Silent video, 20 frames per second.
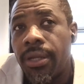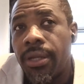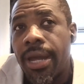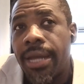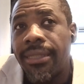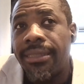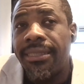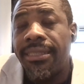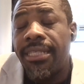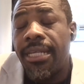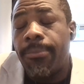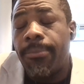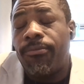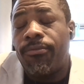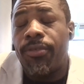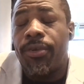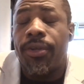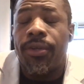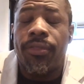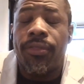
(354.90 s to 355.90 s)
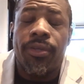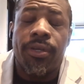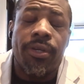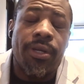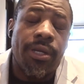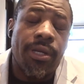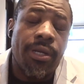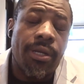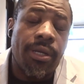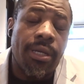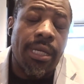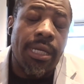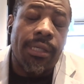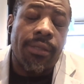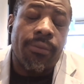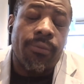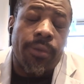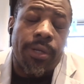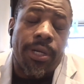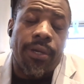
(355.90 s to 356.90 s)
a step further
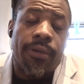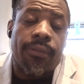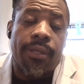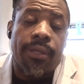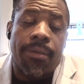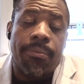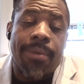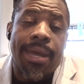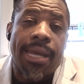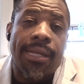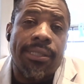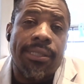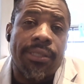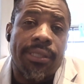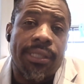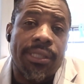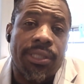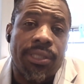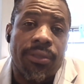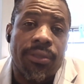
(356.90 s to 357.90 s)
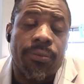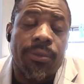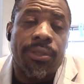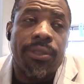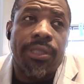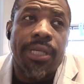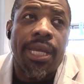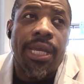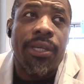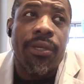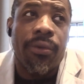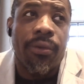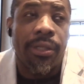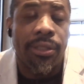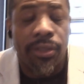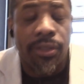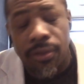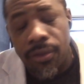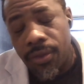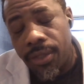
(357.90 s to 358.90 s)
in where the imagination will take you,
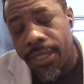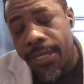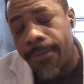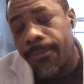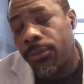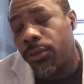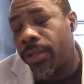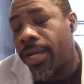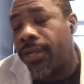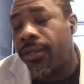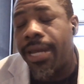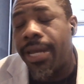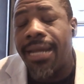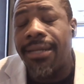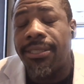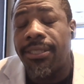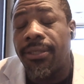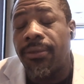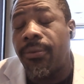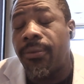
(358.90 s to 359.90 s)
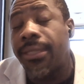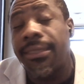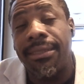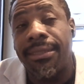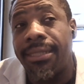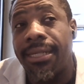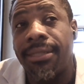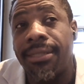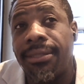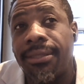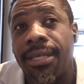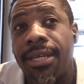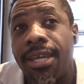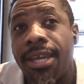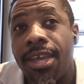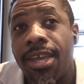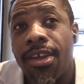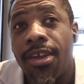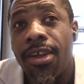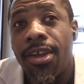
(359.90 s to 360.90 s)
and so you keep trying to answer questions
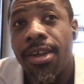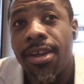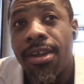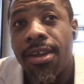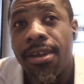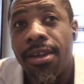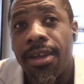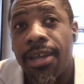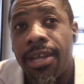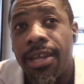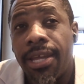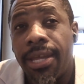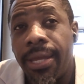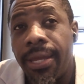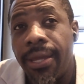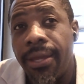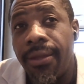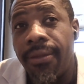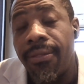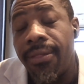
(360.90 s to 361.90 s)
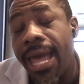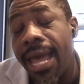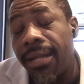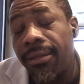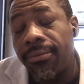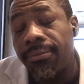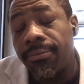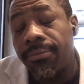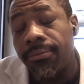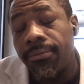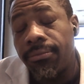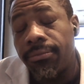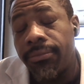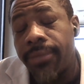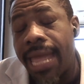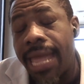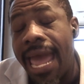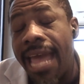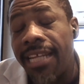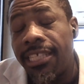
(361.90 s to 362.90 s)
in that
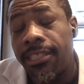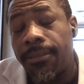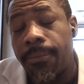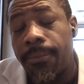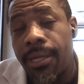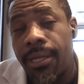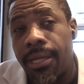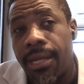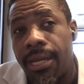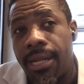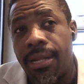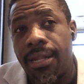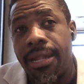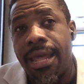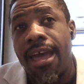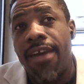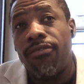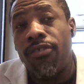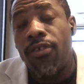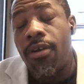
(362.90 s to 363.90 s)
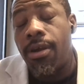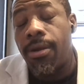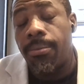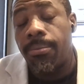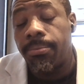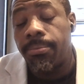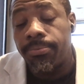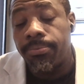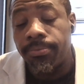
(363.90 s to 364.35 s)
aspect and in that form.